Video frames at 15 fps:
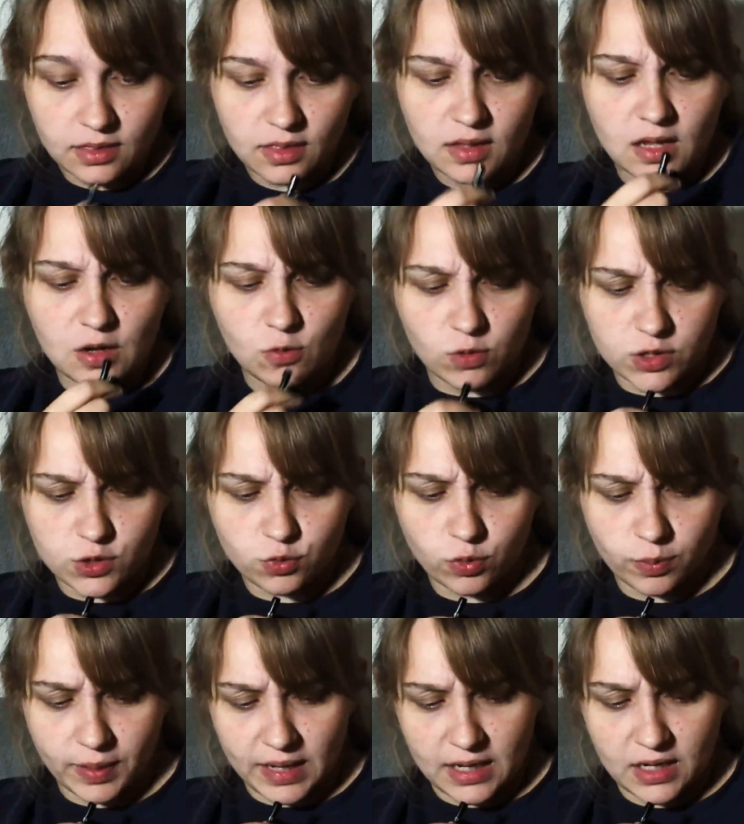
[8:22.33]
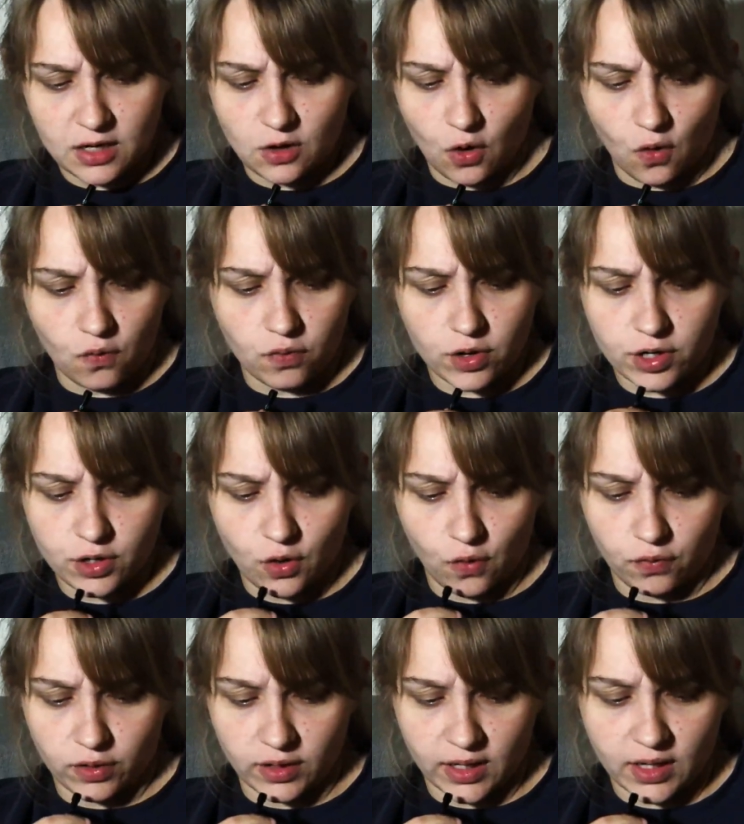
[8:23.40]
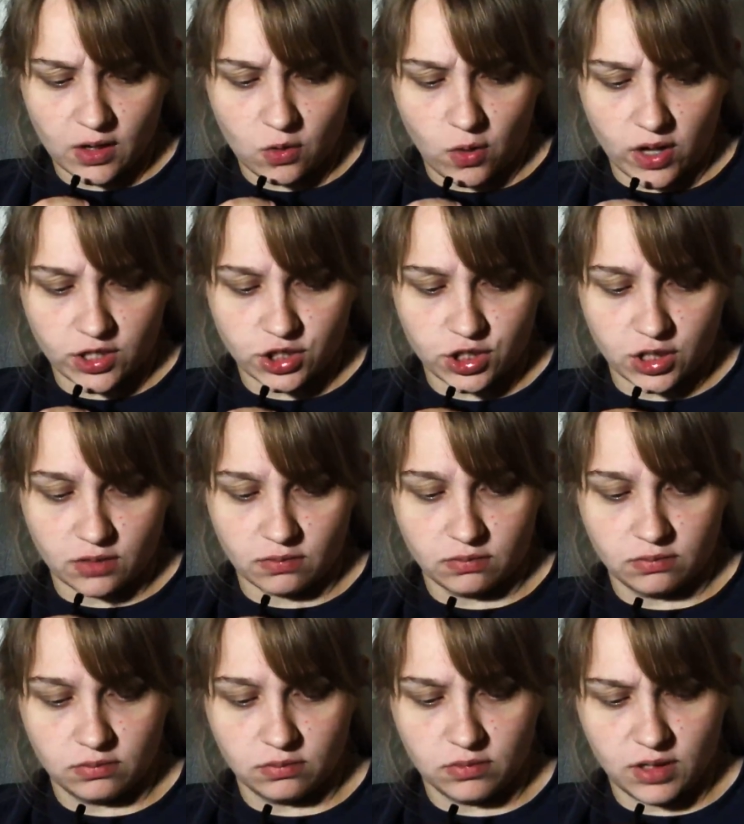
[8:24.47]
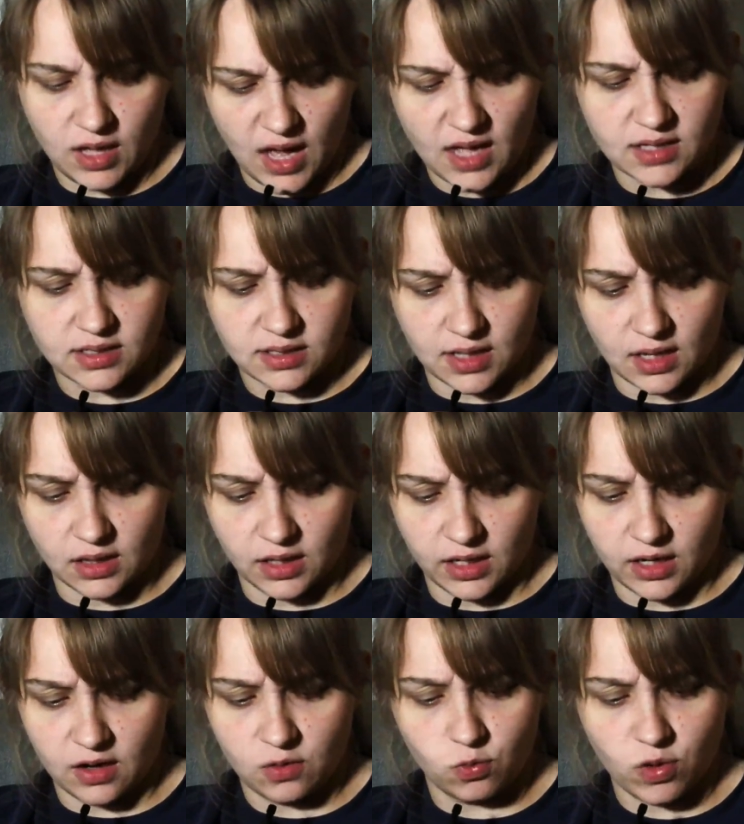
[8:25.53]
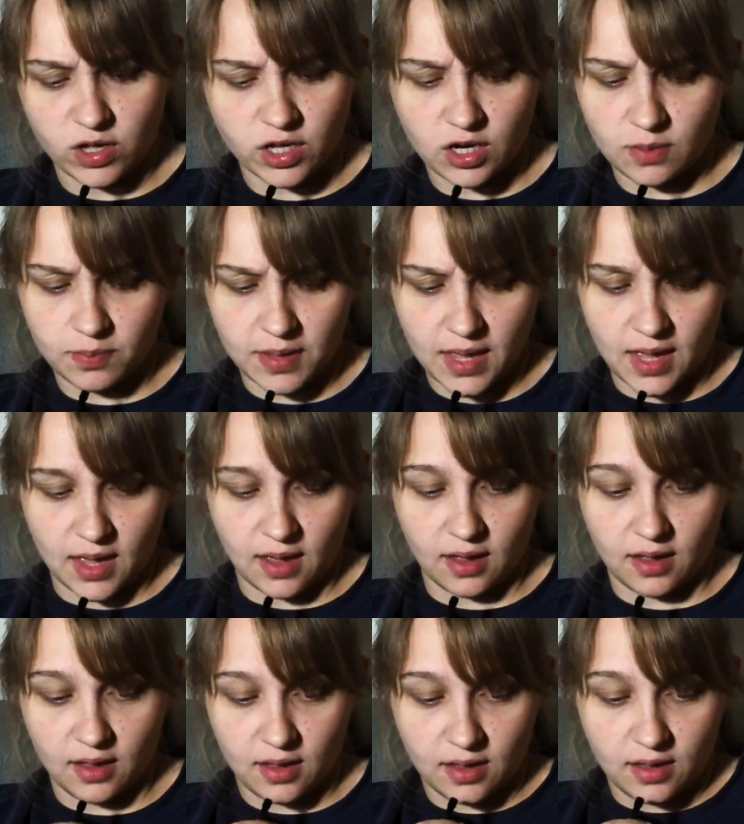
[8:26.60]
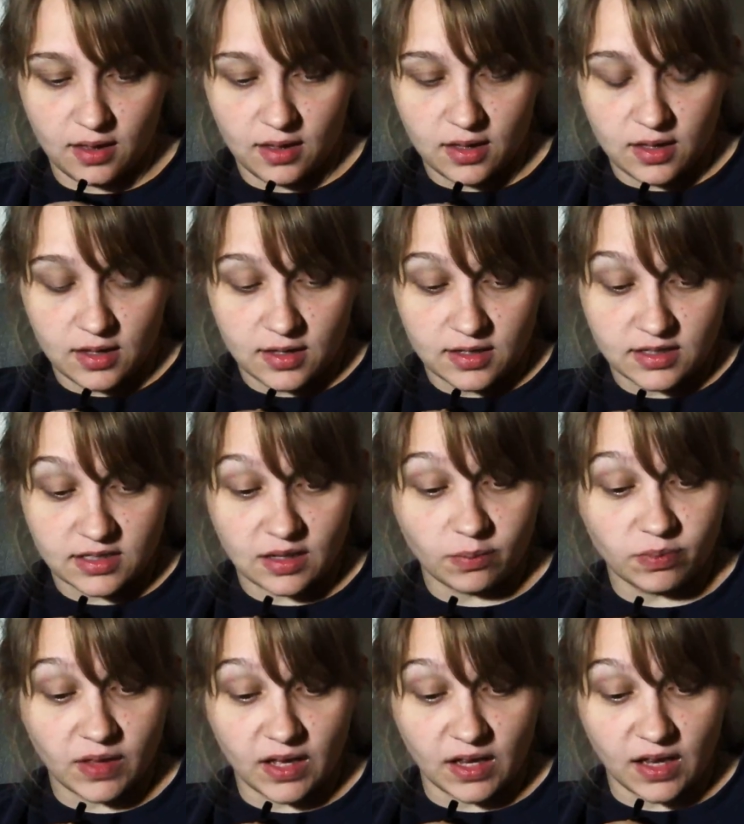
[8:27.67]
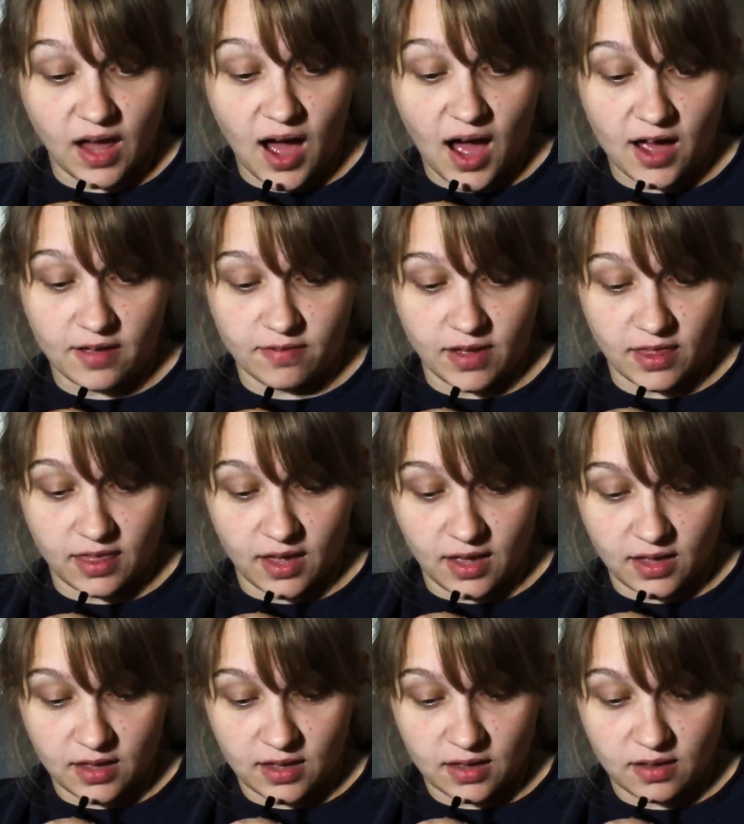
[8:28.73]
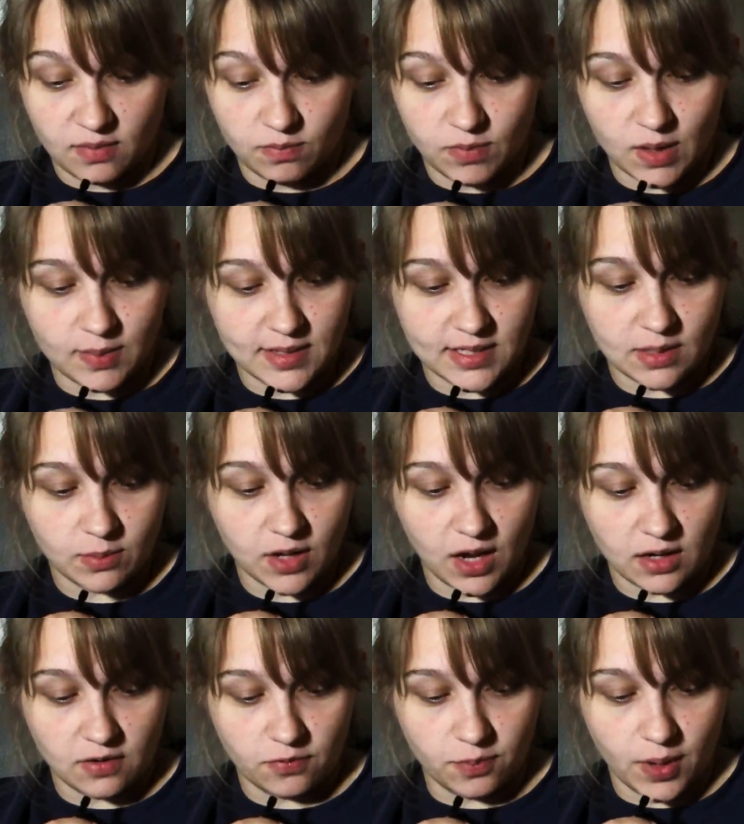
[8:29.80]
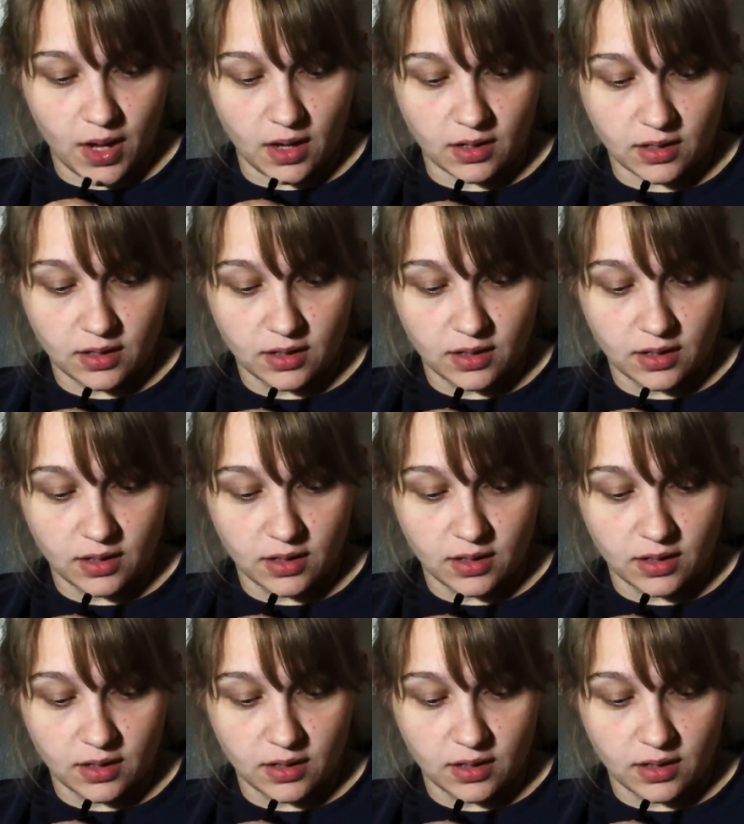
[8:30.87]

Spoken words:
It was repeated over and over like a question. "Yes," said Lina. "What could it be?" "Something alive, I think. Maybe some kind of bug."